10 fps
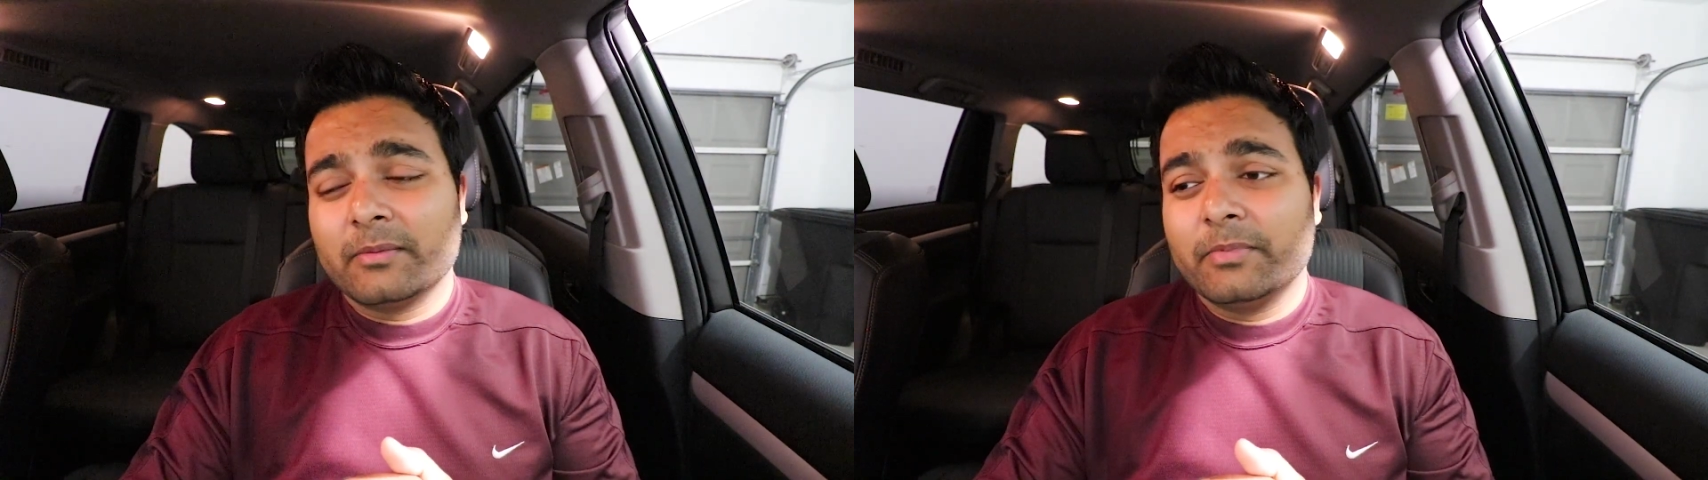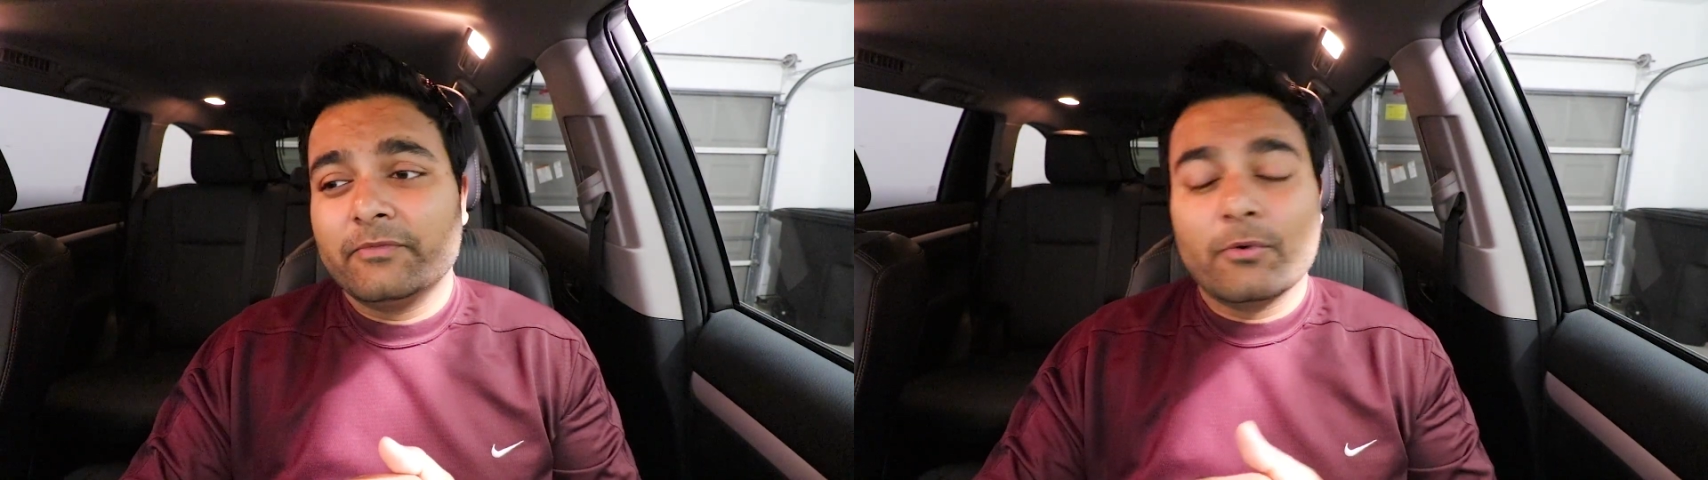
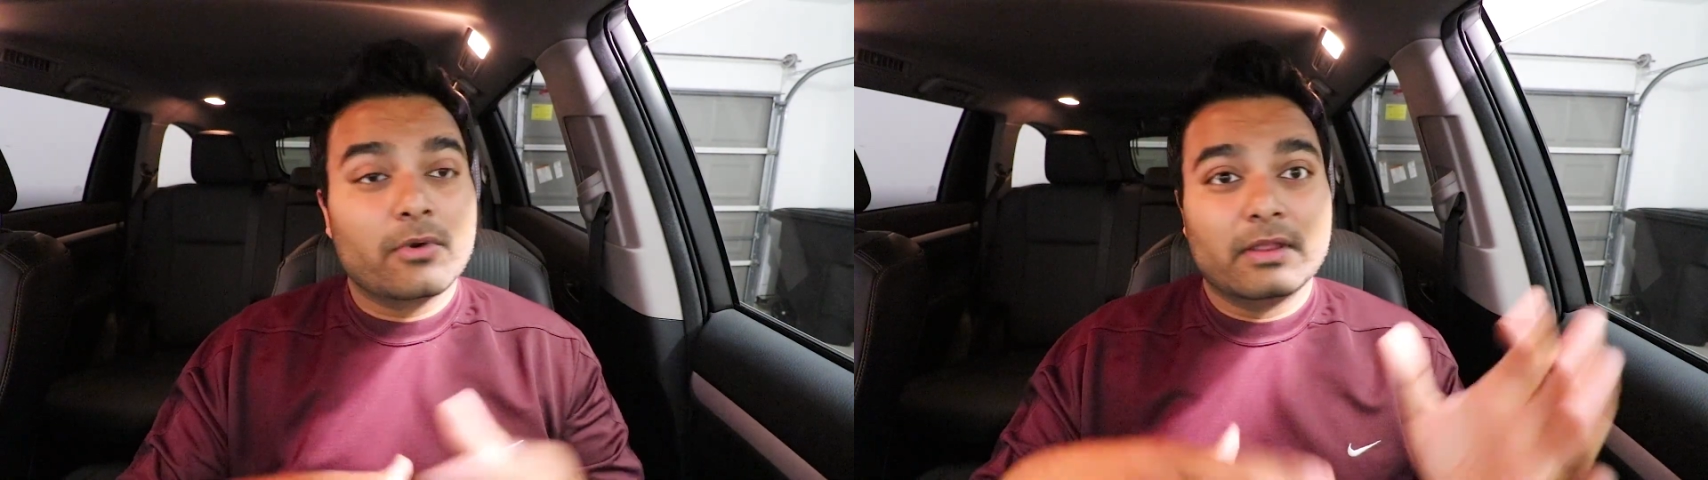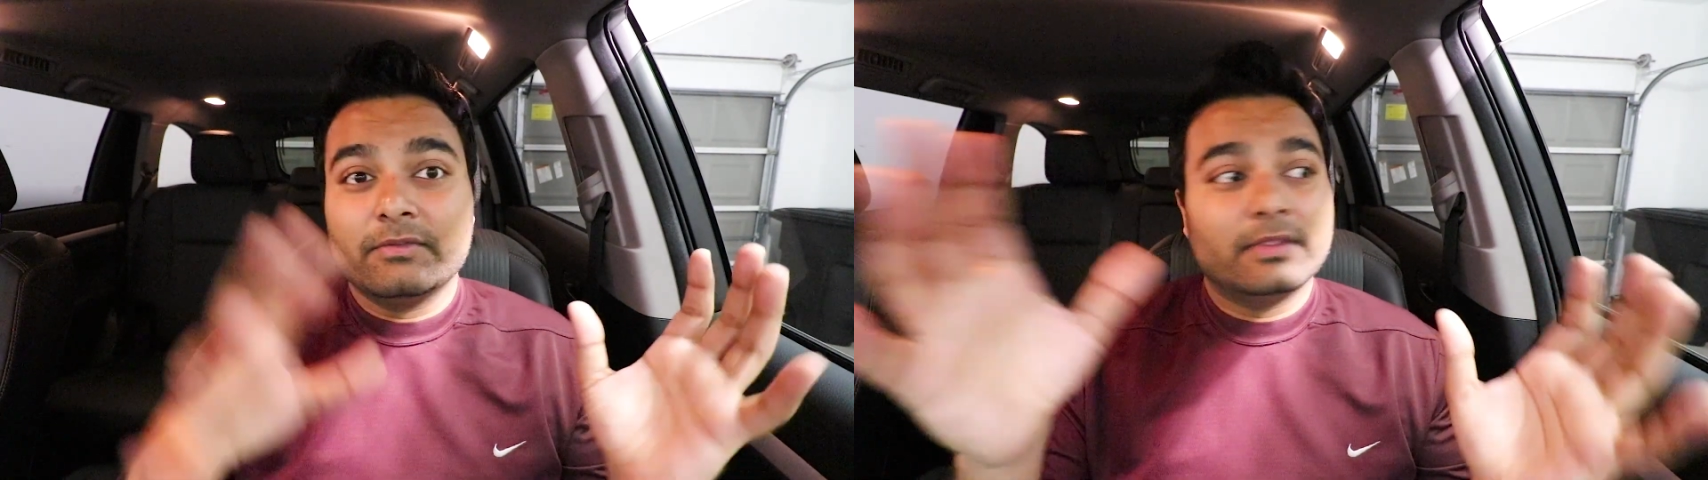
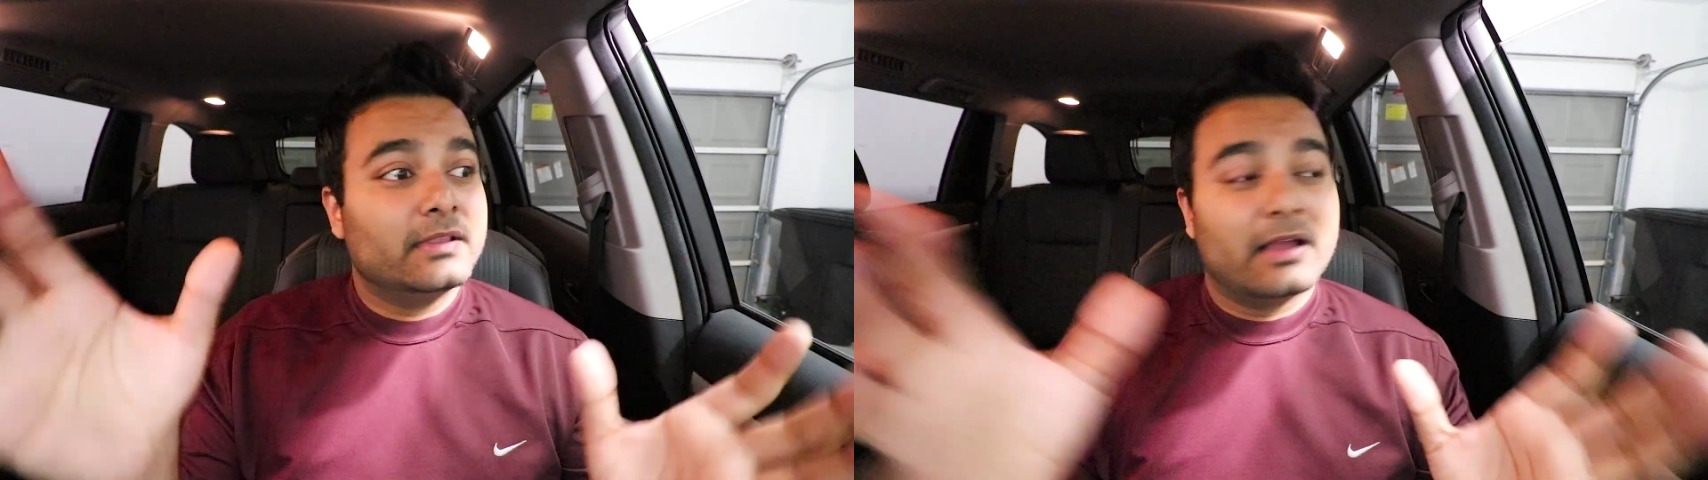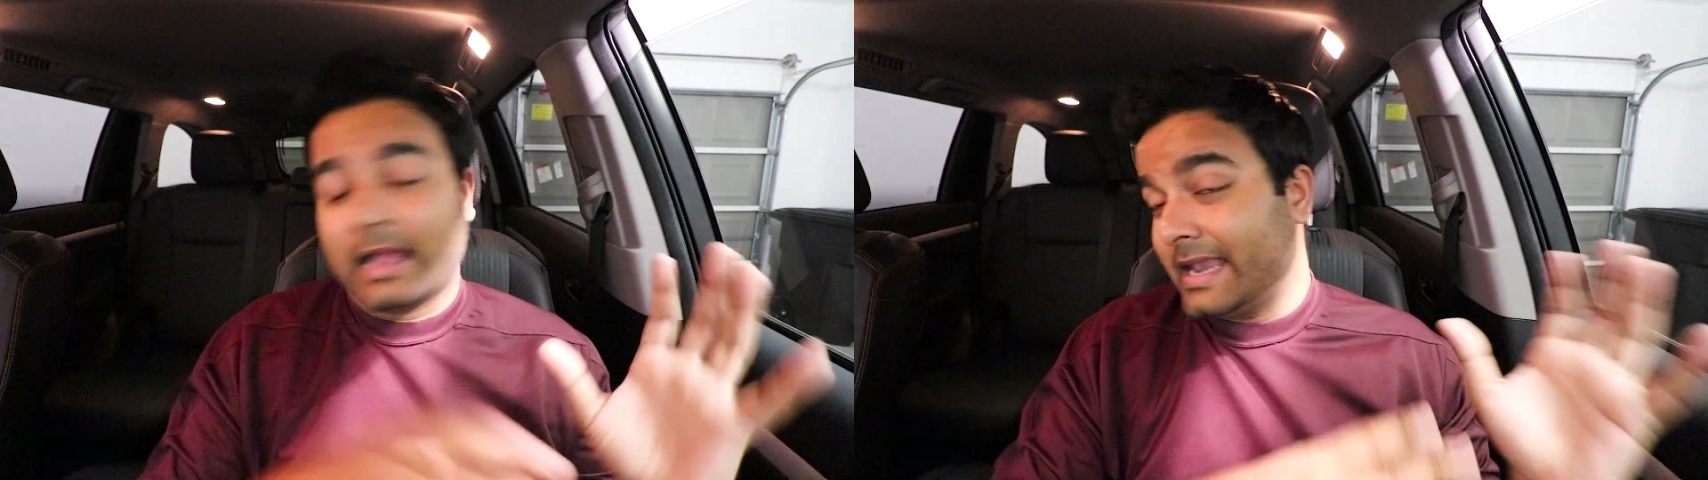before
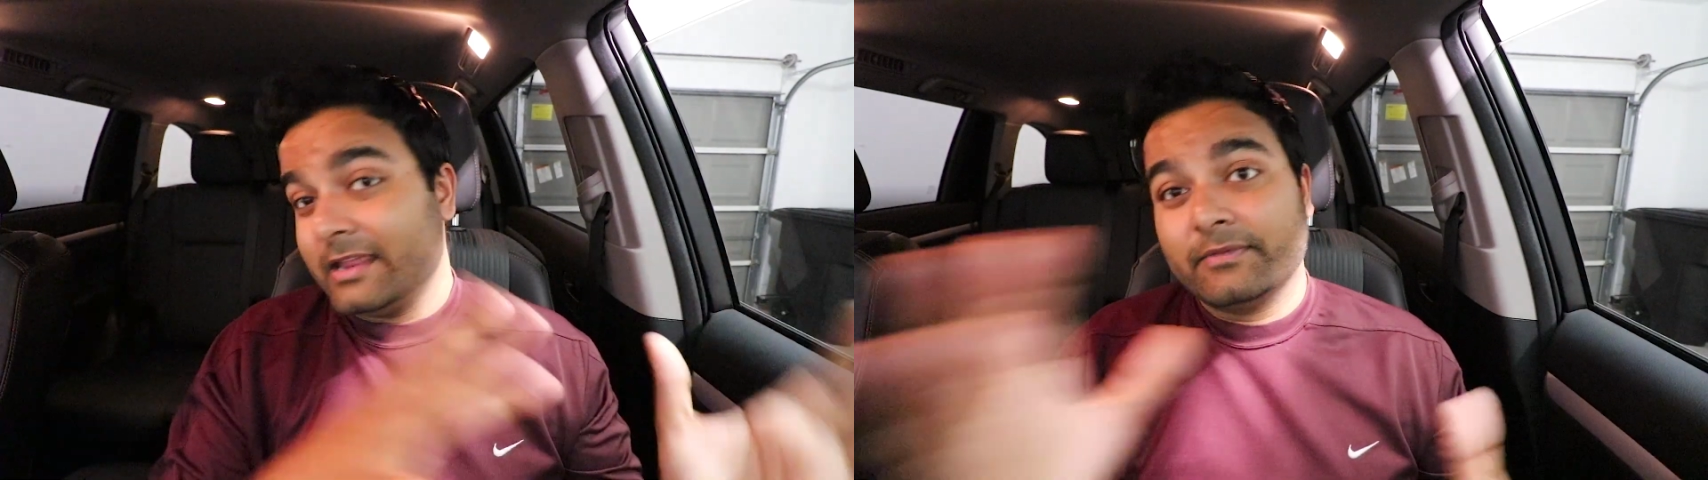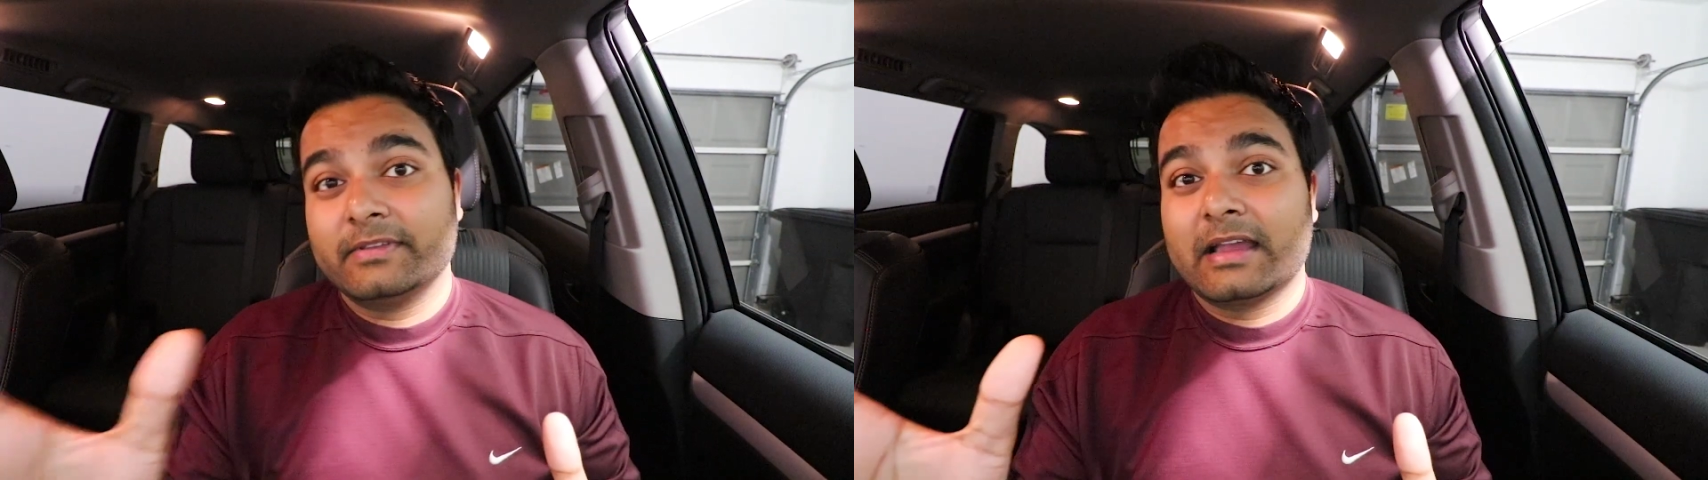even
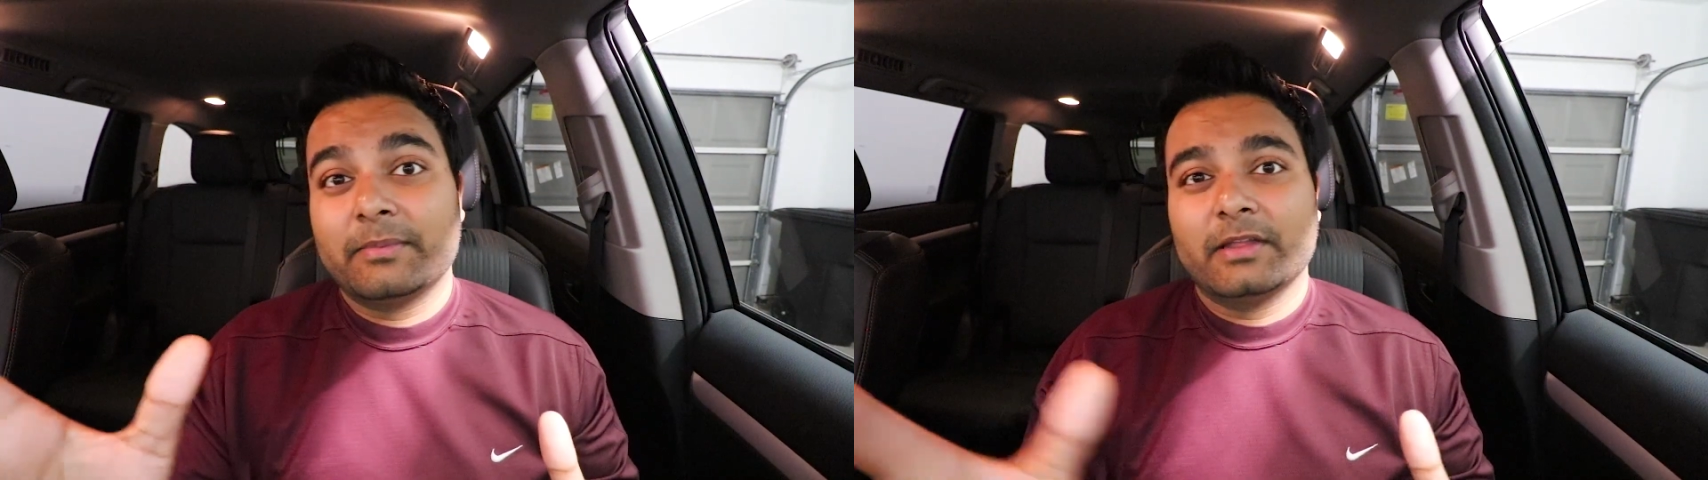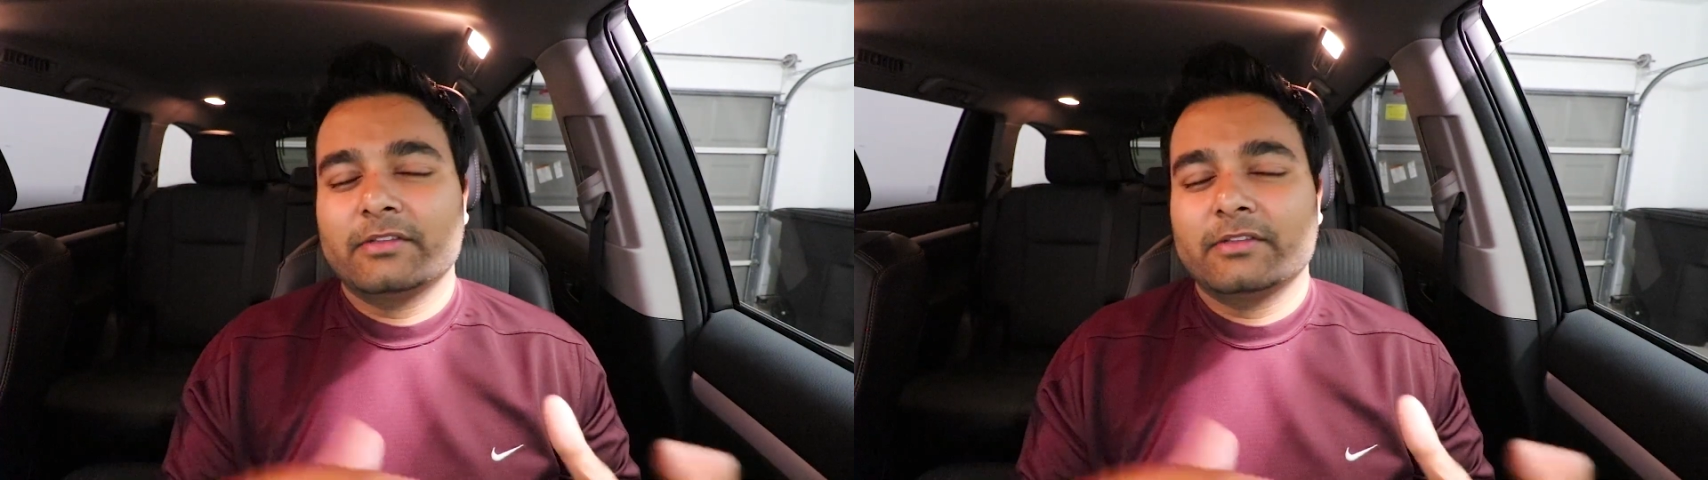any of this happened.